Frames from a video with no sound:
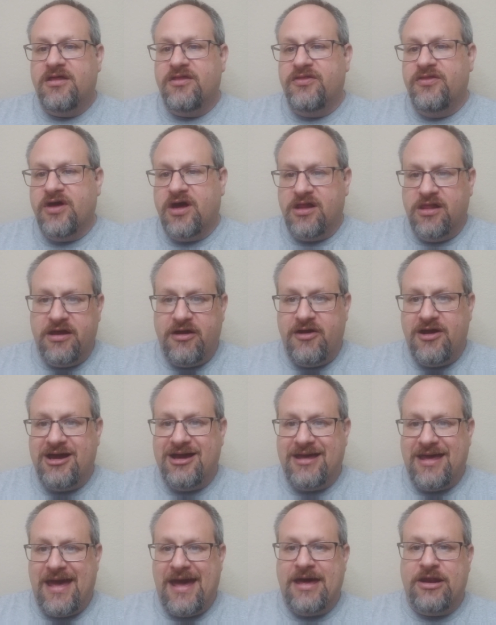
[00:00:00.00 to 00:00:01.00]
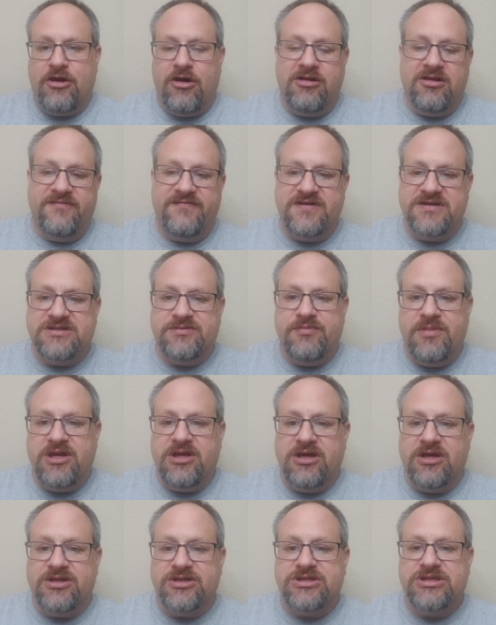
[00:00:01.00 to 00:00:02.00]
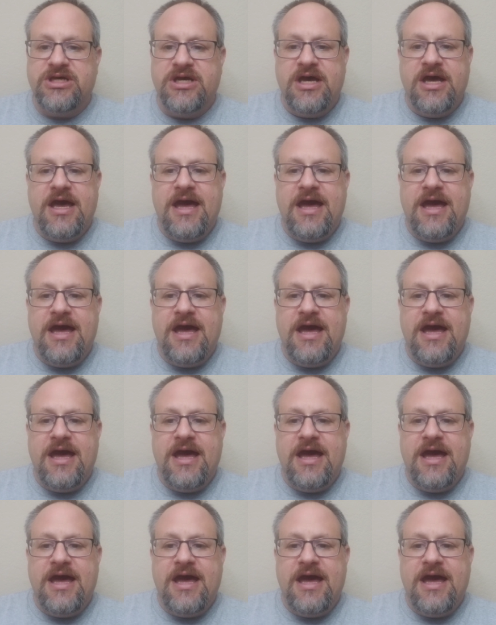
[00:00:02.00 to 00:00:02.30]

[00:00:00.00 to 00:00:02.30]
the cleric and all of his minions.